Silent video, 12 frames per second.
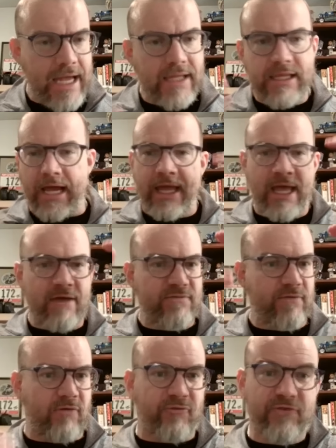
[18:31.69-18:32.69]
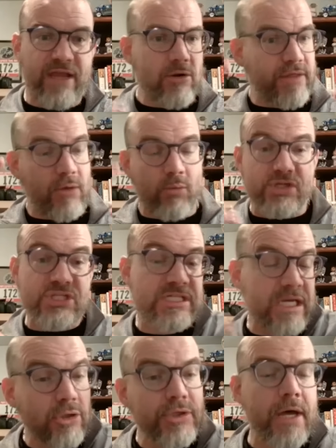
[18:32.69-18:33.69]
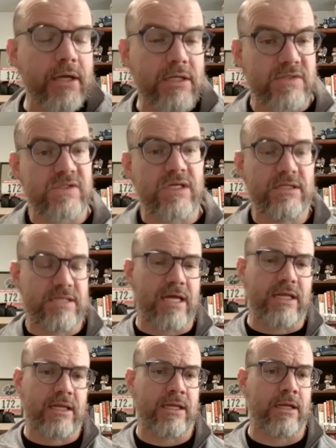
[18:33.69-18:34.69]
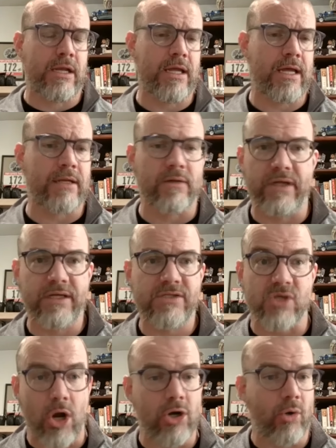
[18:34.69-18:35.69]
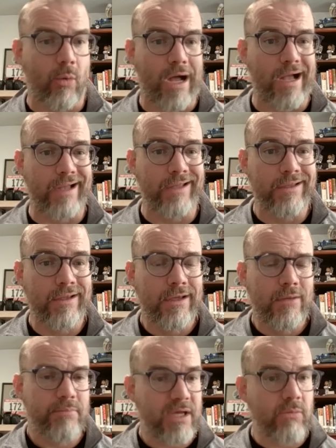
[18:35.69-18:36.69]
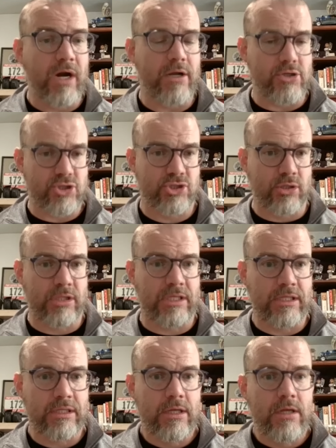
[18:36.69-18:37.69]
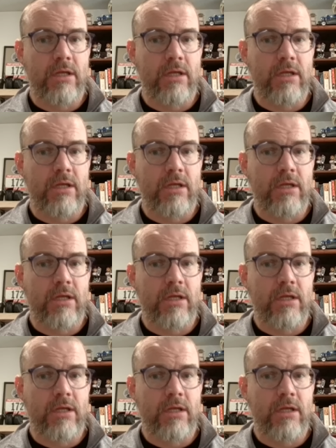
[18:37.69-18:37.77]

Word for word: I, I have a fear that we're still not going to see data and analytics ROI be where it should